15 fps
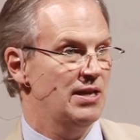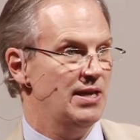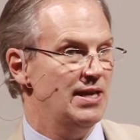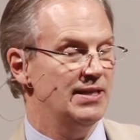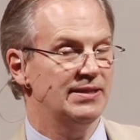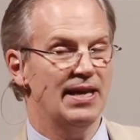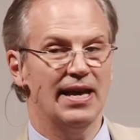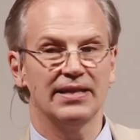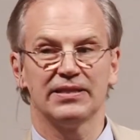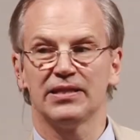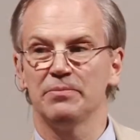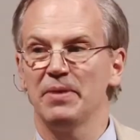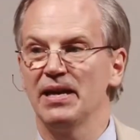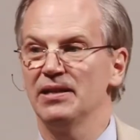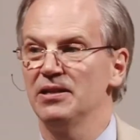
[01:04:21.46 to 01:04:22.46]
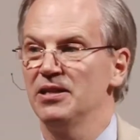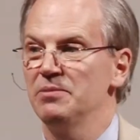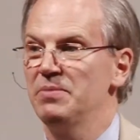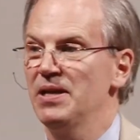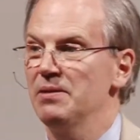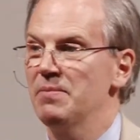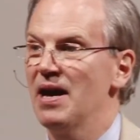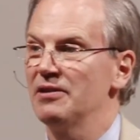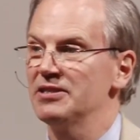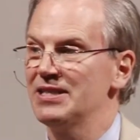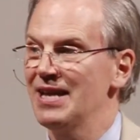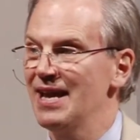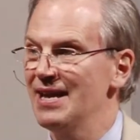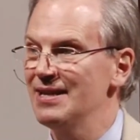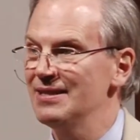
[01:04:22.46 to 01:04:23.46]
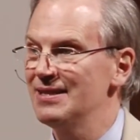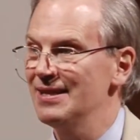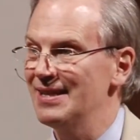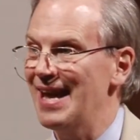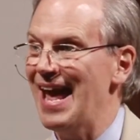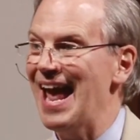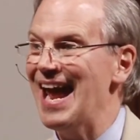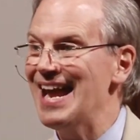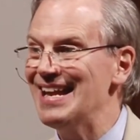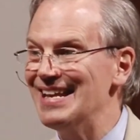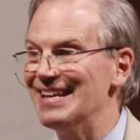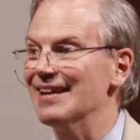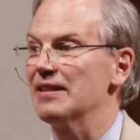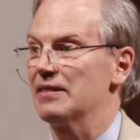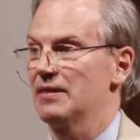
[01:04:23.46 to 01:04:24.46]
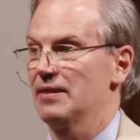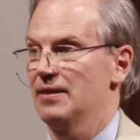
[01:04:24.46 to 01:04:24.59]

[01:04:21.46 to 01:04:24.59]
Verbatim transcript: is estimated to be about 10 to the 80th.